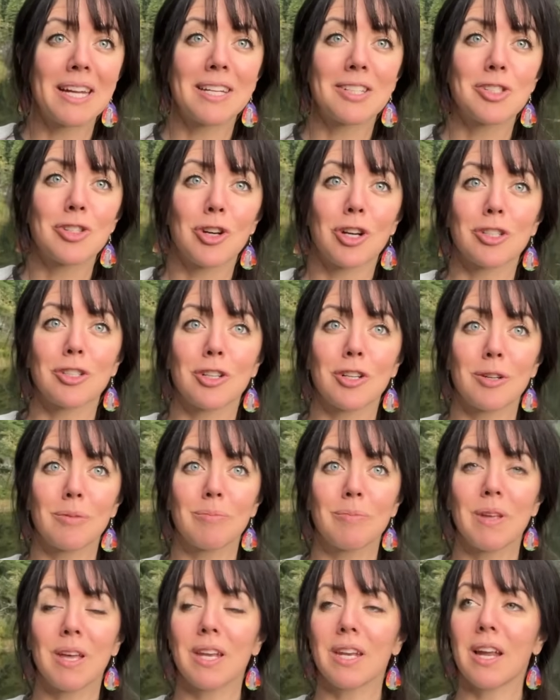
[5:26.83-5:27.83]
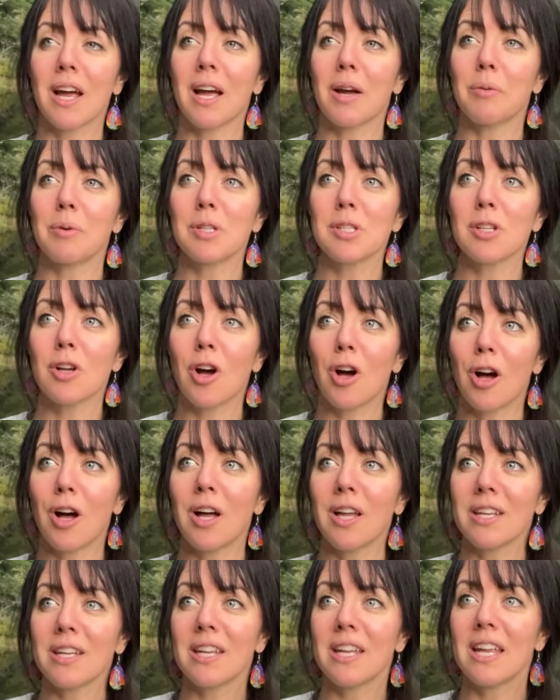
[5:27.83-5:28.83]
instructor and I was
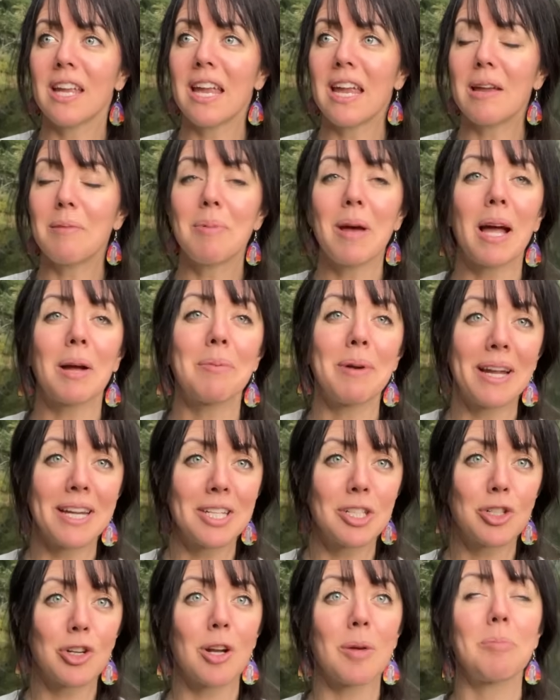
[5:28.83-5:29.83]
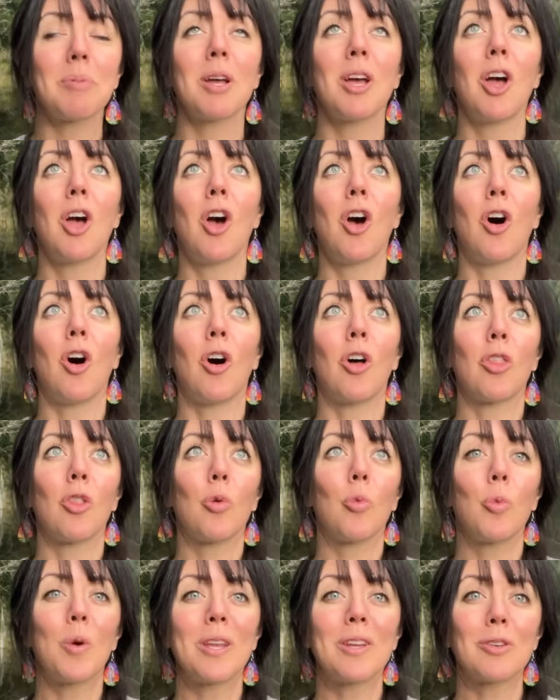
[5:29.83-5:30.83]
on a backpacking trip on the
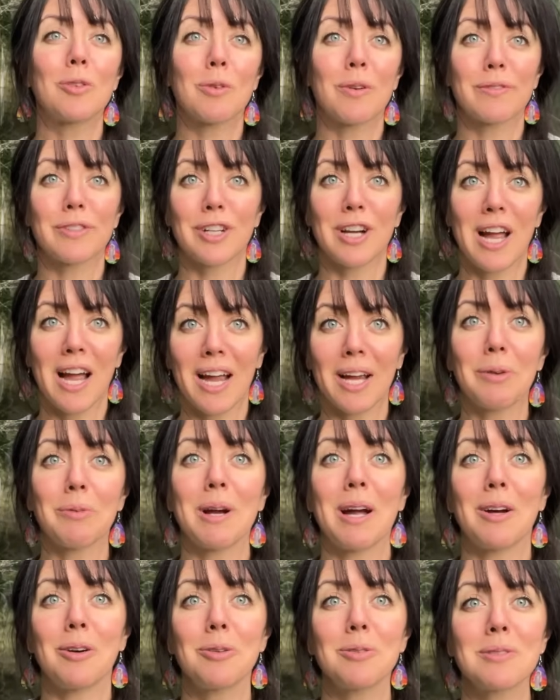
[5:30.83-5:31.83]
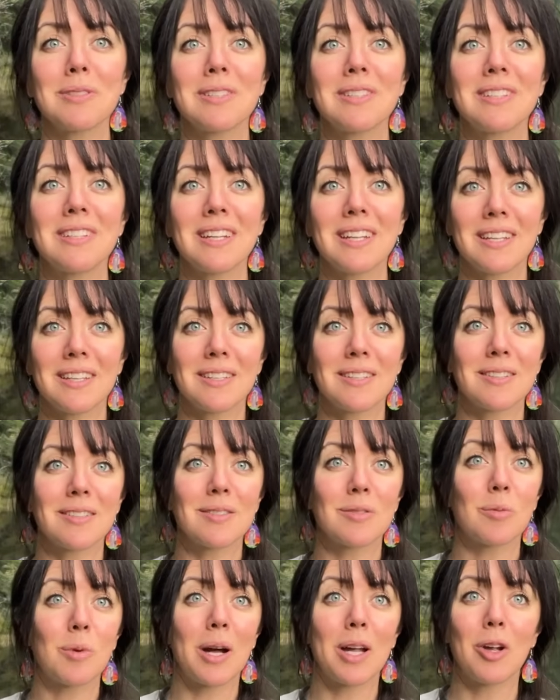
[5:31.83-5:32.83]
Wind River High Route in
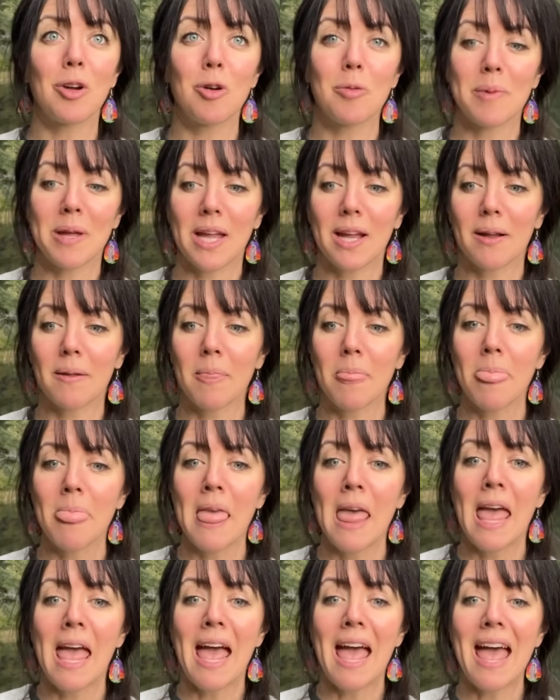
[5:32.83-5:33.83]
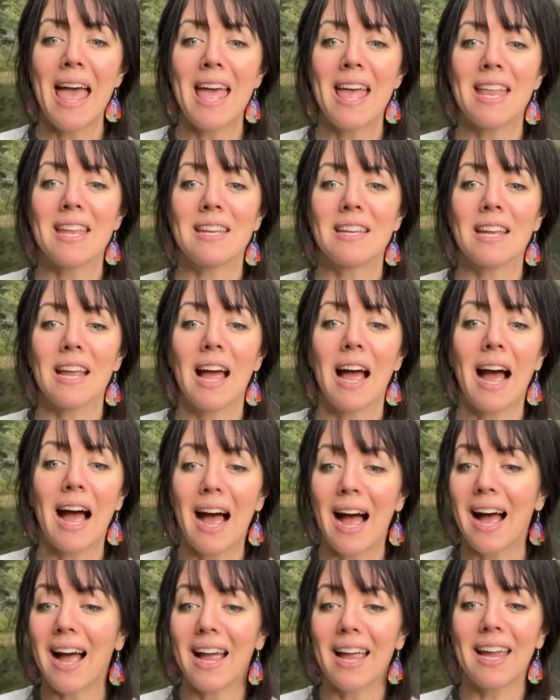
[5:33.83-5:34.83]
Wyoming. And
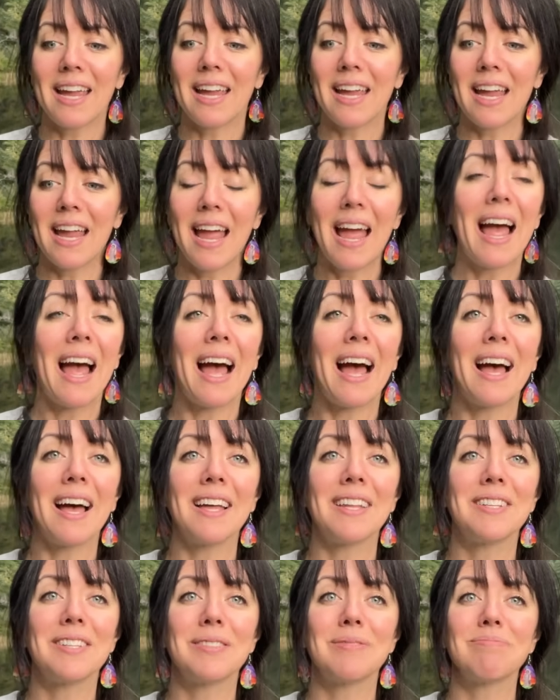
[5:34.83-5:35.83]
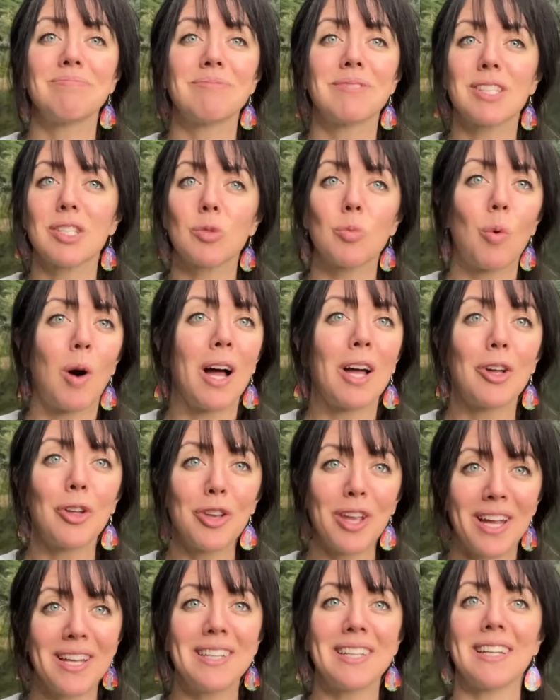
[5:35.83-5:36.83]
I had this wild
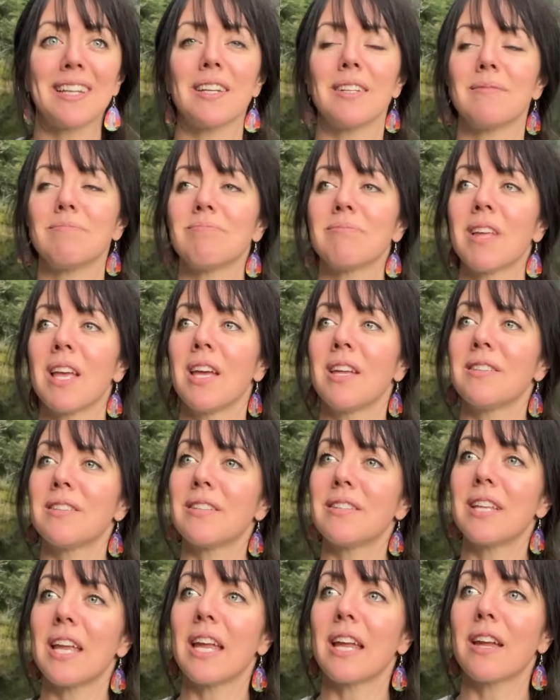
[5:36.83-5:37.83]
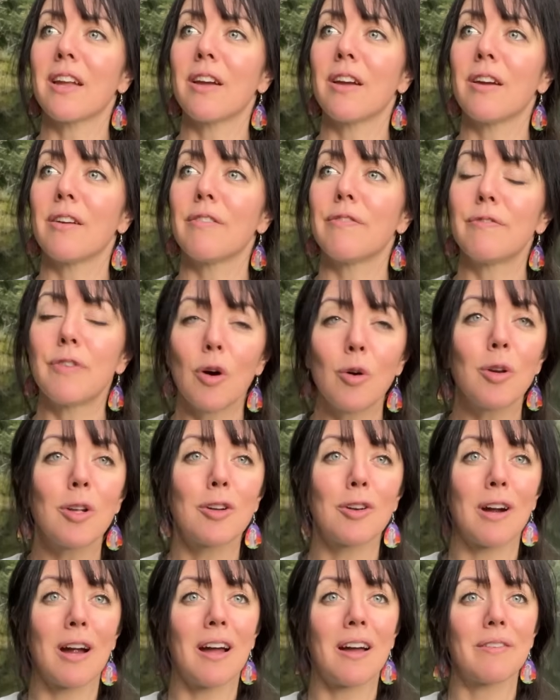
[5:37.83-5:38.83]
idea to take
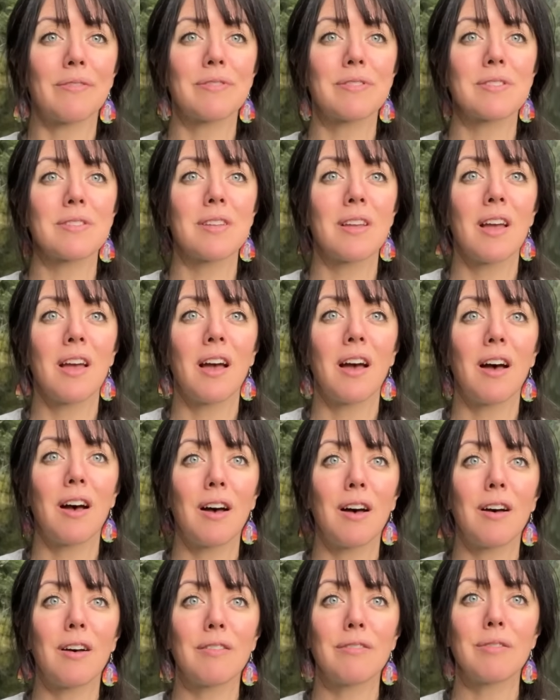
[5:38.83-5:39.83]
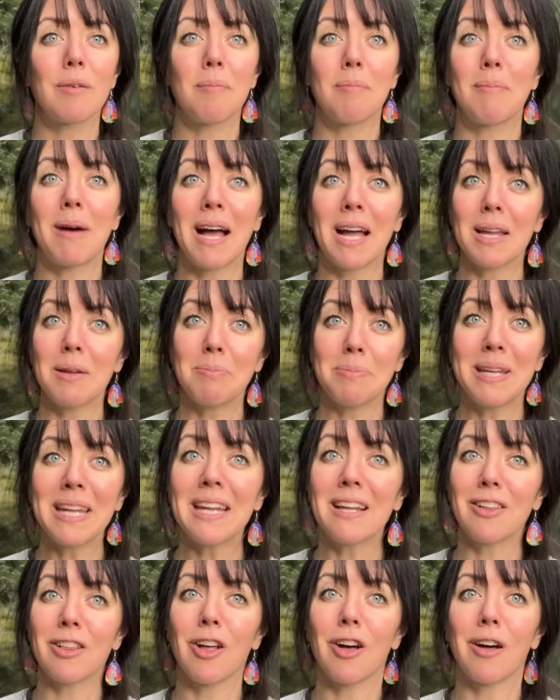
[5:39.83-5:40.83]
photographs of my pea
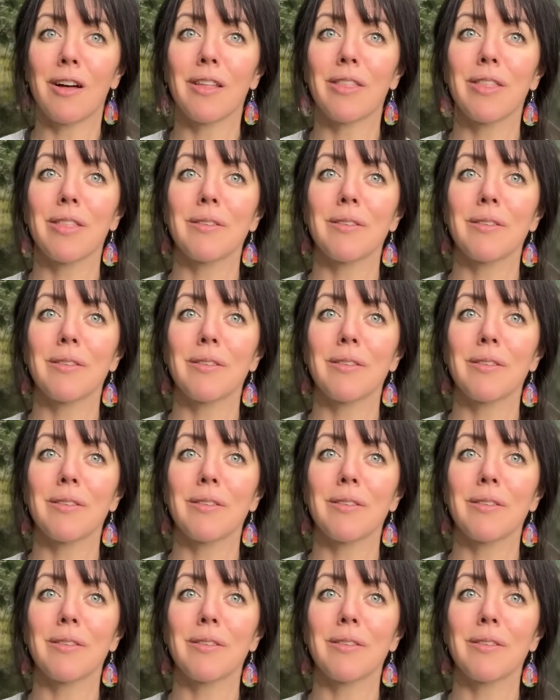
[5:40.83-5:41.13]
cloth